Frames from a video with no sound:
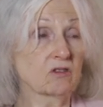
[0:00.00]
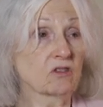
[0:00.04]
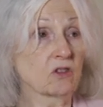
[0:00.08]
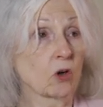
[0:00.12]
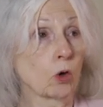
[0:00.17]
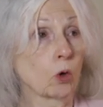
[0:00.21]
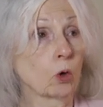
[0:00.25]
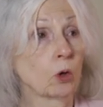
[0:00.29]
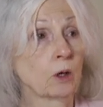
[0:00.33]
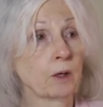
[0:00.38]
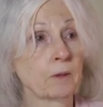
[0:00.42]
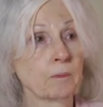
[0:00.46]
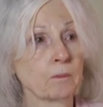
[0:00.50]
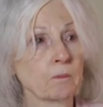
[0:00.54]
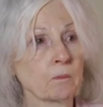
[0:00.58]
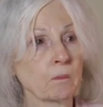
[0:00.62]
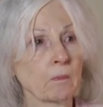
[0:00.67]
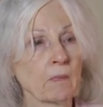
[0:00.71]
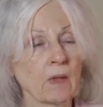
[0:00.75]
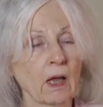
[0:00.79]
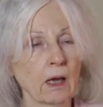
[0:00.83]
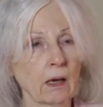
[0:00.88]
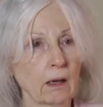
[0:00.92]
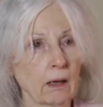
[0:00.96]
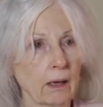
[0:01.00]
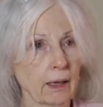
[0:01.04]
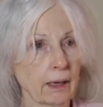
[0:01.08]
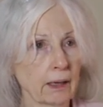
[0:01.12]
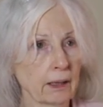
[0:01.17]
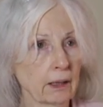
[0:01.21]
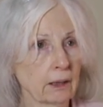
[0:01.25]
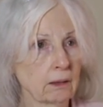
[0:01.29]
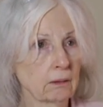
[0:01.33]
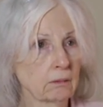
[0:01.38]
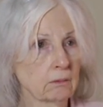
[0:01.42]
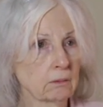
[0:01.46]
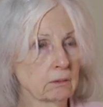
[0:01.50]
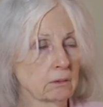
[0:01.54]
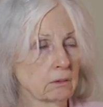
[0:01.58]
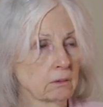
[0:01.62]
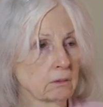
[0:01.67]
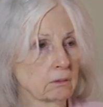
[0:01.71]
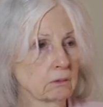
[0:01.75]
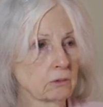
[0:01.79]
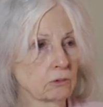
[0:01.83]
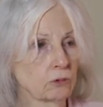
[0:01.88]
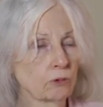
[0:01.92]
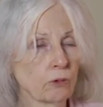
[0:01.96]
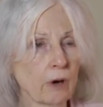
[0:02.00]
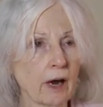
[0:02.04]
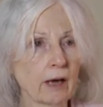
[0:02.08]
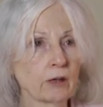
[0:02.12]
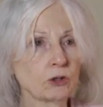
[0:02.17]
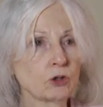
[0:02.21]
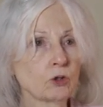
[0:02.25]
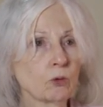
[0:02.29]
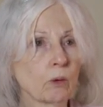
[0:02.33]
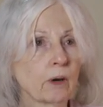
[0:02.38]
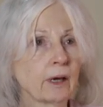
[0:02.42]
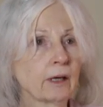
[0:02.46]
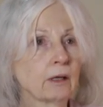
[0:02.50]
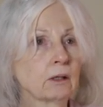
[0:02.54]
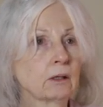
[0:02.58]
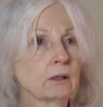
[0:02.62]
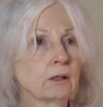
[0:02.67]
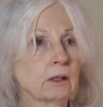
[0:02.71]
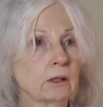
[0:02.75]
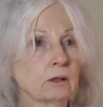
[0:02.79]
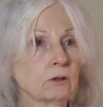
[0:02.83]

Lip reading: So I graduated